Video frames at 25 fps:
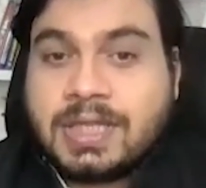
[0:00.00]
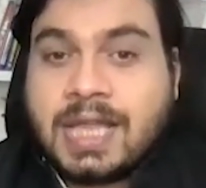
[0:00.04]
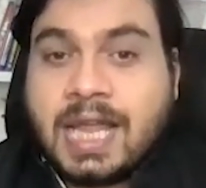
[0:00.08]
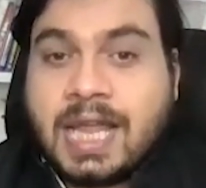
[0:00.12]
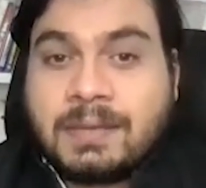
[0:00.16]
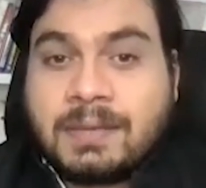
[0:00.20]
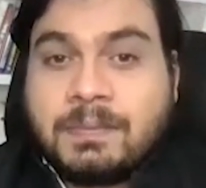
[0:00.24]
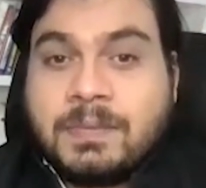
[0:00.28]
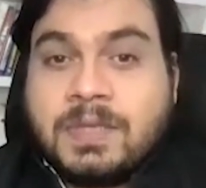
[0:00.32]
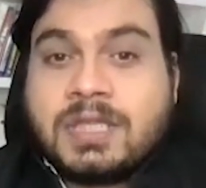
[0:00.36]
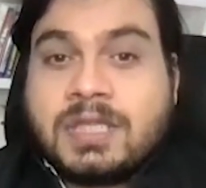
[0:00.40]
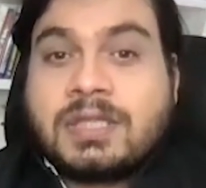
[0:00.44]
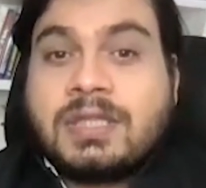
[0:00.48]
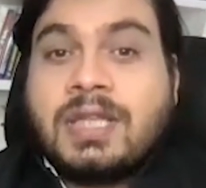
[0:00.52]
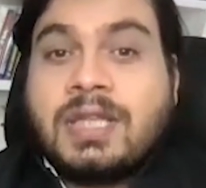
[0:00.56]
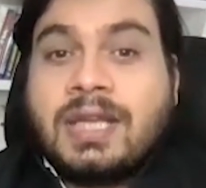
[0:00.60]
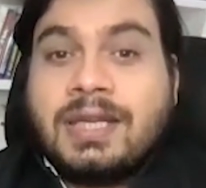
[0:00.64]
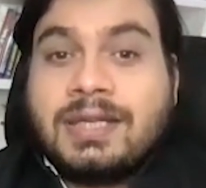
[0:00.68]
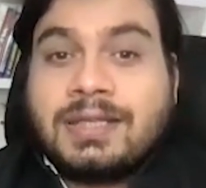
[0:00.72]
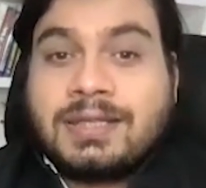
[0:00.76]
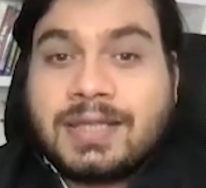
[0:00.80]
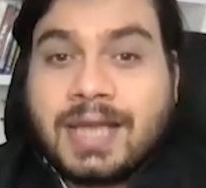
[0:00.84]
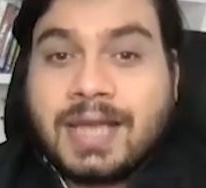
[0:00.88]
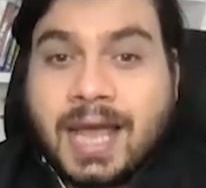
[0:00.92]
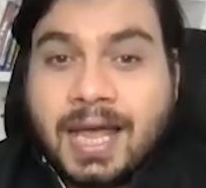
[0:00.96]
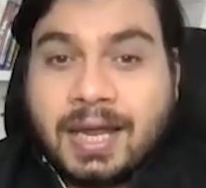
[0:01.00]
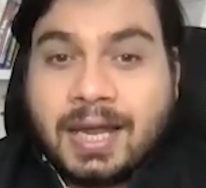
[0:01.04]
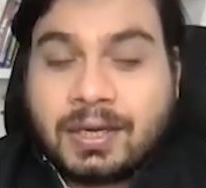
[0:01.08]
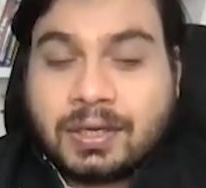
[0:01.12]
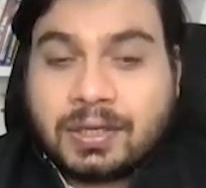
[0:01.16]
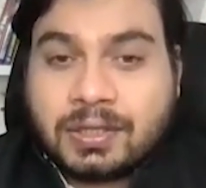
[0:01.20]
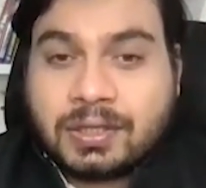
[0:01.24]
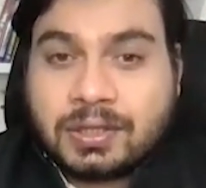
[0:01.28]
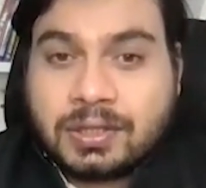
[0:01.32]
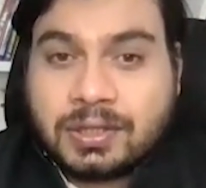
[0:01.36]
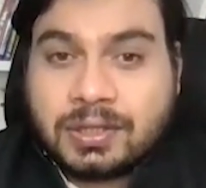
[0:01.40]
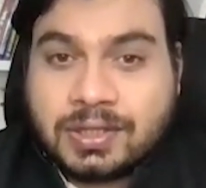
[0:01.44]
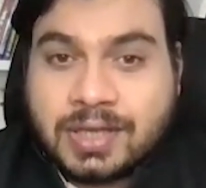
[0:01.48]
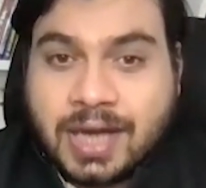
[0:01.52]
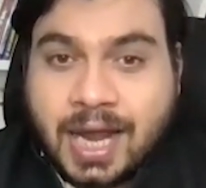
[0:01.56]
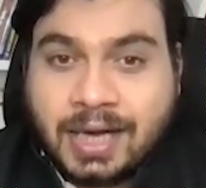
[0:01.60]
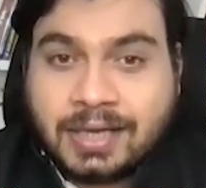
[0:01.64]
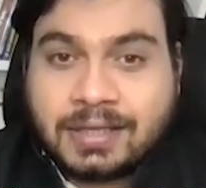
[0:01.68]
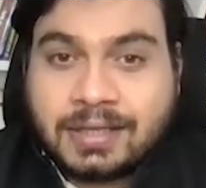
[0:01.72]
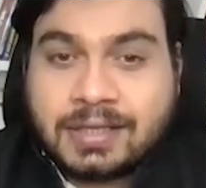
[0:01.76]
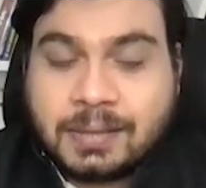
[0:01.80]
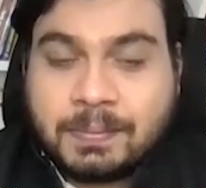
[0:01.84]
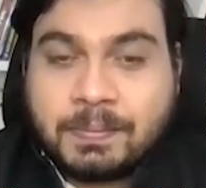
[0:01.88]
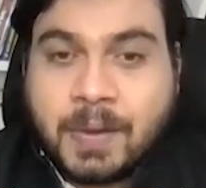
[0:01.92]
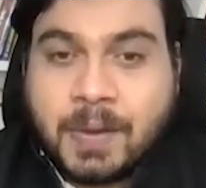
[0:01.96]
That means the entire
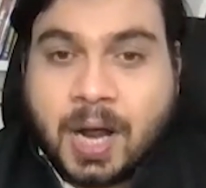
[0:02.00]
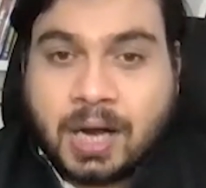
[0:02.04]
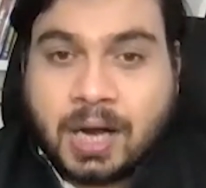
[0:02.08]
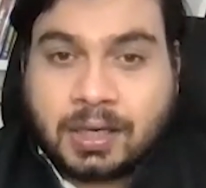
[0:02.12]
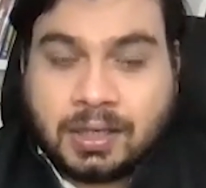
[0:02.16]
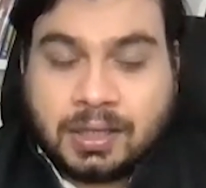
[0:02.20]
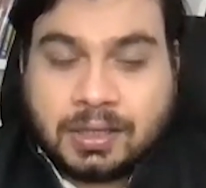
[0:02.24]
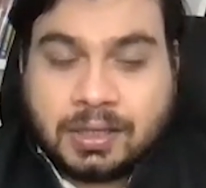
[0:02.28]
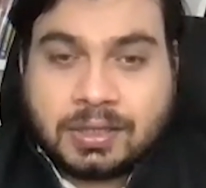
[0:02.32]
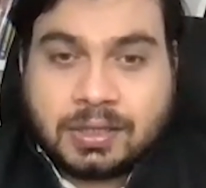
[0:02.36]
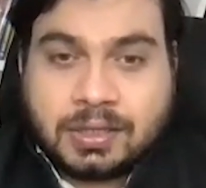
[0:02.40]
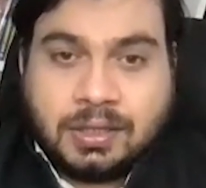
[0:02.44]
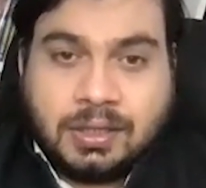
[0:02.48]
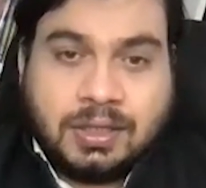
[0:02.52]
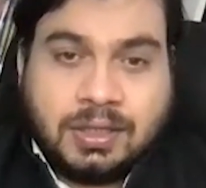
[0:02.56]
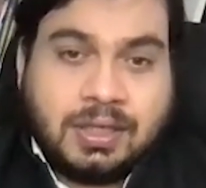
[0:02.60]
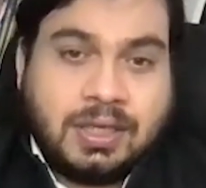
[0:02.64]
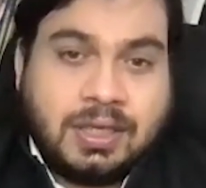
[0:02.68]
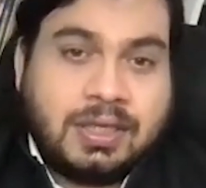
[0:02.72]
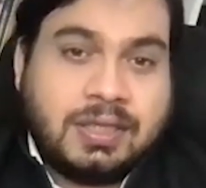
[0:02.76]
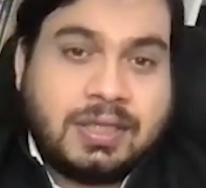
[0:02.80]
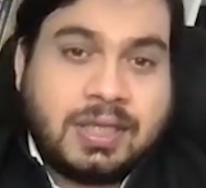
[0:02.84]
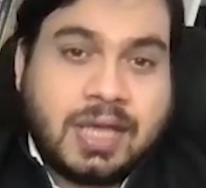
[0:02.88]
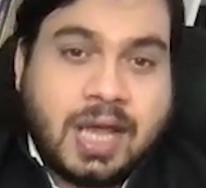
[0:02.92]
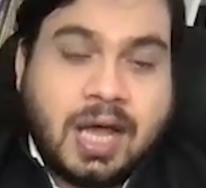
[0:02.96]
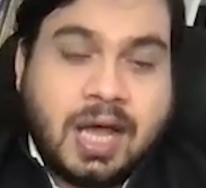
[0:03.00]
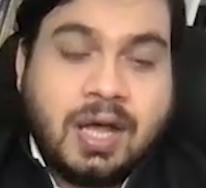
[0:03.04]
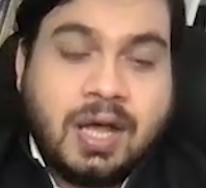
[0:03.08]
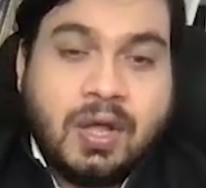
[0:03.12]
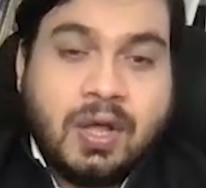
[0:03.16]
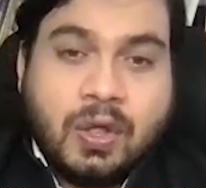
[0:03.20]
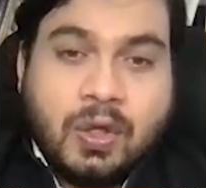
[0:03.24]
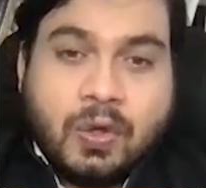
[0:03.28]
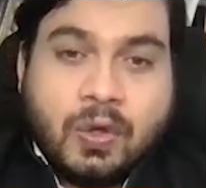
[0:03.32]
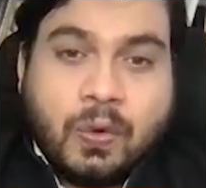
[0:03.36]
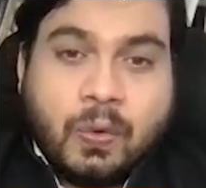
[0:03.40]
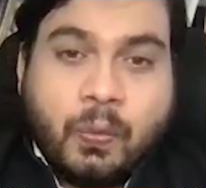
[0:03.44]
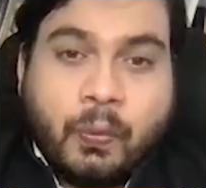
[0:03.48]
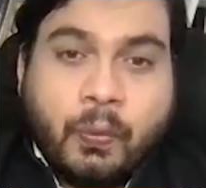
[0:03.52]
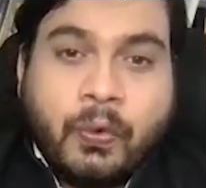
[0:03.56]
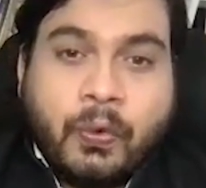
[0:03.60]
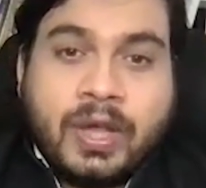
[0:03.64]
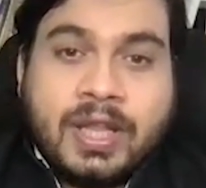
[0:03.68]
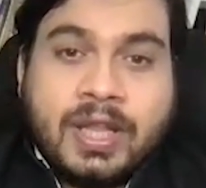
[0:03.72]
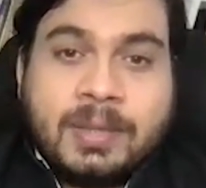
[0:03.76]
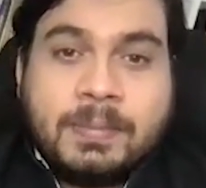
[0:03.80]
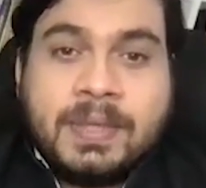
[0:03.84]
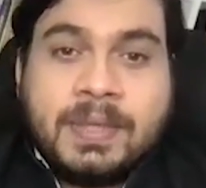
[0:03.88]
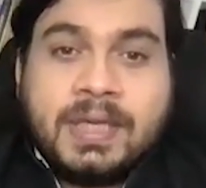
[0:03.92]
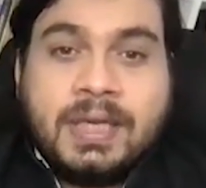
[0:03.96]
tractor market in India
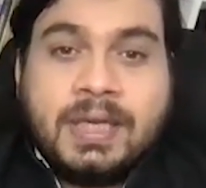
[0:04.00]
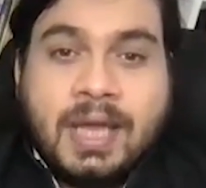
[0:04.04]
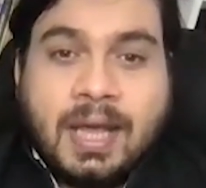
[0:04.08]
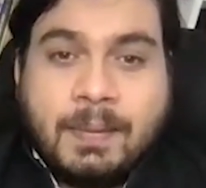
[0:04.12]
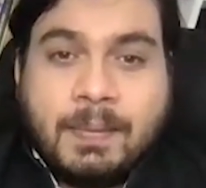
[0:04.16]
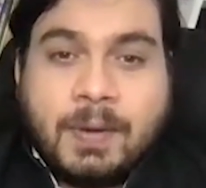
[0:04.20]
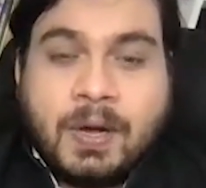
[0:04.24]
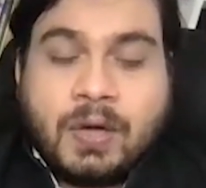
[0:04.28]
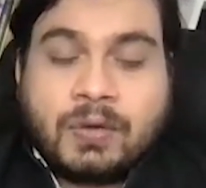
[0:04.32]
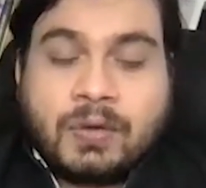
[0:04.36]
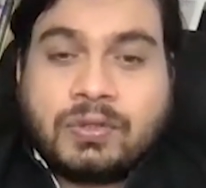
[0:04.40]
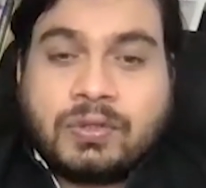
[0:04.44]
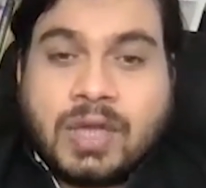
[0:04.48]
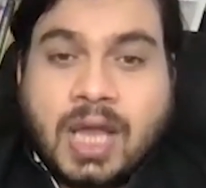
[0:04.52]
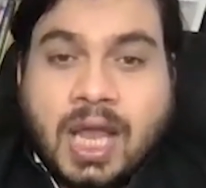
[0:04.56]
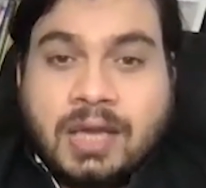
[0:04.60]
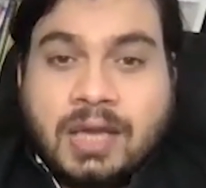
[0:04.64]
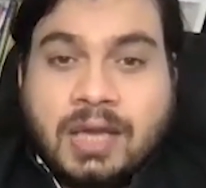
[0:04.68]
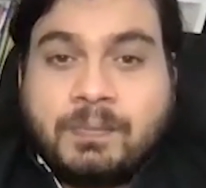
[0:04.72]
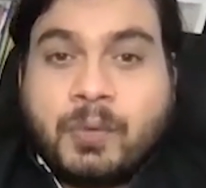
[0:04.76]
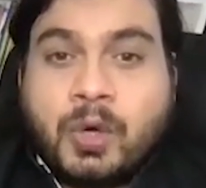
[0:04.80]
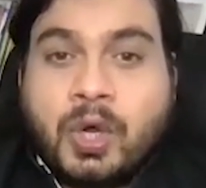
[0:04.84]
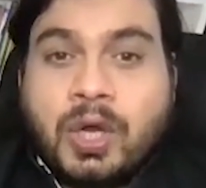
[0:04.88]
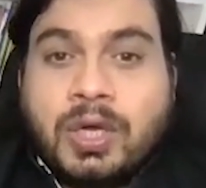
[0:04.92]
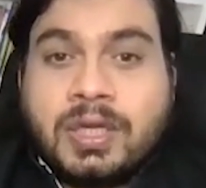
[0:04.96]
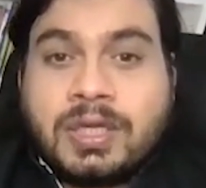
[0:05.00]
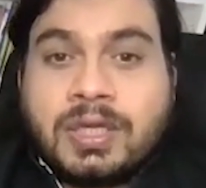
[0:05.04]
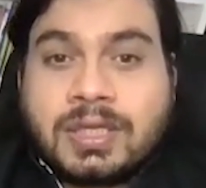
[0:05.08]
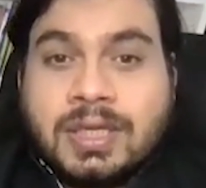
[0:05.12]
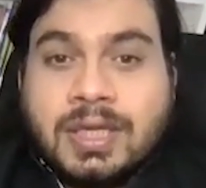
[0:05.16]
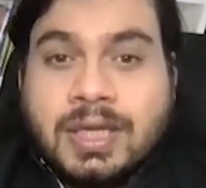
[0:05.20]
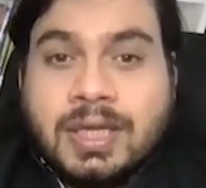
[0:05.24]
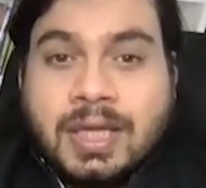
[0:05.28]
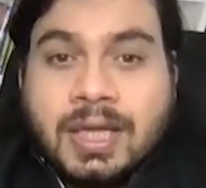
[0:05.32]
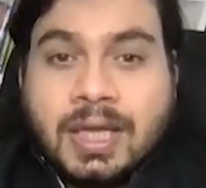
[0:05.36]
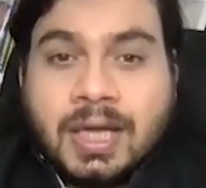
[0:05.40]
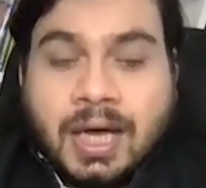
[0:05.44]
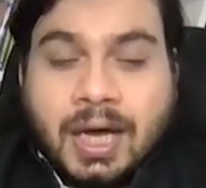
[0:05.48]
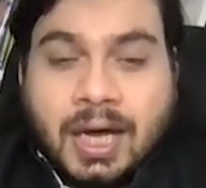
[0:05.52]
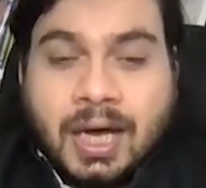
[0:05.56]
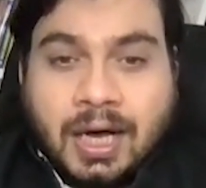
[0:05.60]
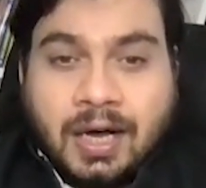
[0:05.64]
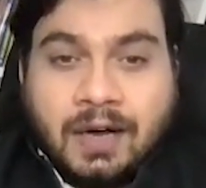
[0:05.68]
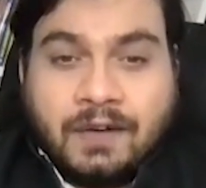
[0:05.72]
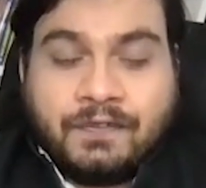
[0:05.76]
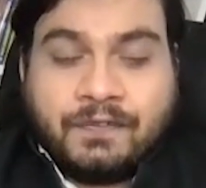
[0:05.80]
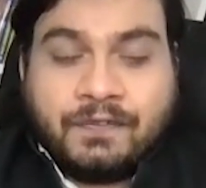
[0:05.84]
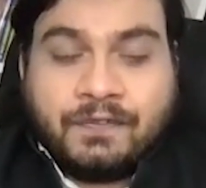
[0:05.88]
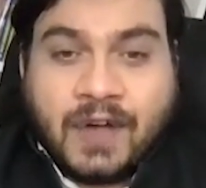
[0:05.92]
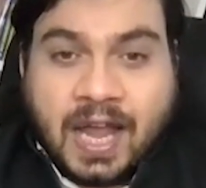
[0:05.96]
will be about
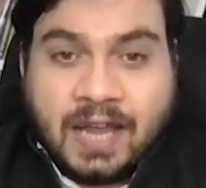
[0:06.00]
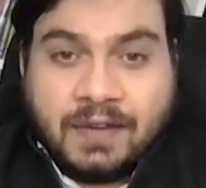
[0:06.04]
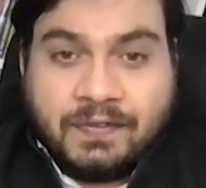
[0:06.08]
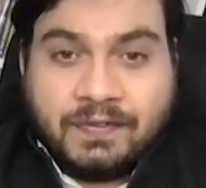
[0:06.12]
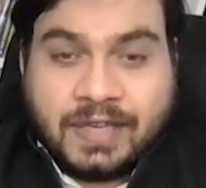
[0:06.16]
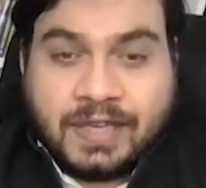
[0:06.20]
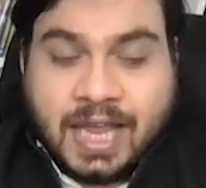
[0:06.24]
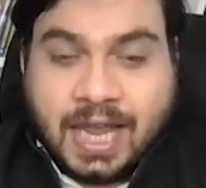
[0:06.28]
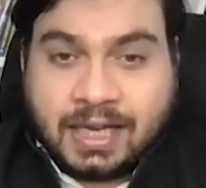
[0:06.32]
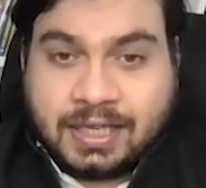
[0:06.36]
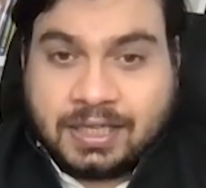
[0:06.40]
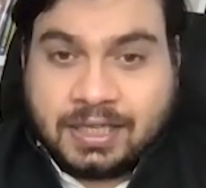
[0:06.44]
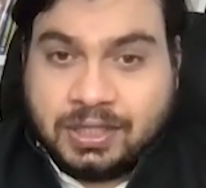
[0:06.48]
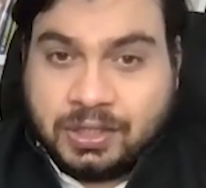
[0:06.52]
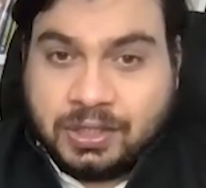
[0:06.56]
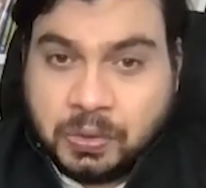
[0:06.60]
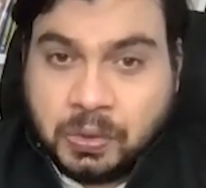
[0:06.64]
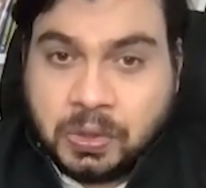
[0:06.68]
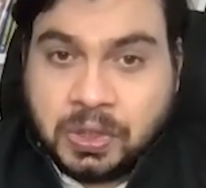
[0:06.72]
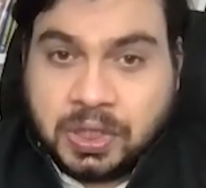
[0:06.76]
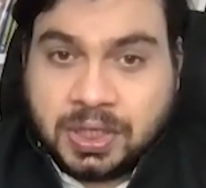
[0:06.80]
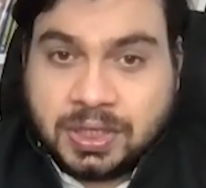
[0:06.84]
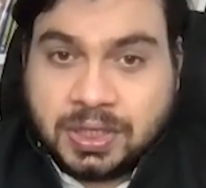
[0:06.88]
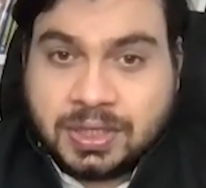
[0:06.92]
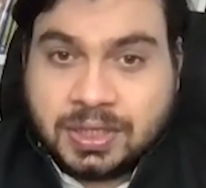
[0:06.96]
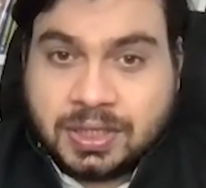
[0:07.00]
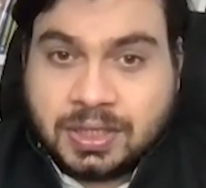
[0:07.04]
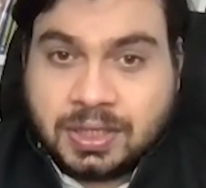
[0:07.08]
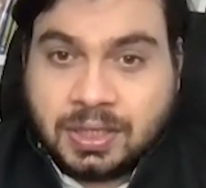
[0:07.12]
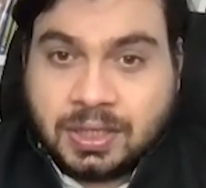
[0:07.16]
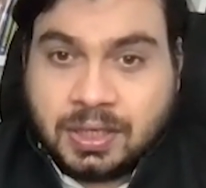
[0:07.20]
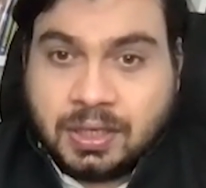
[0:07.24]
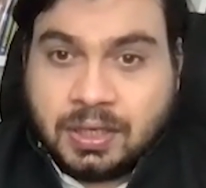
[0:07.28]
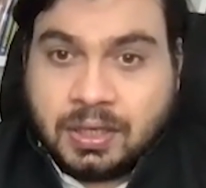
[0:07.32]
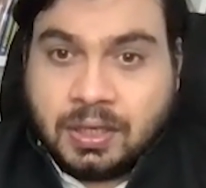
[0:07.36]
9.5 lakh units.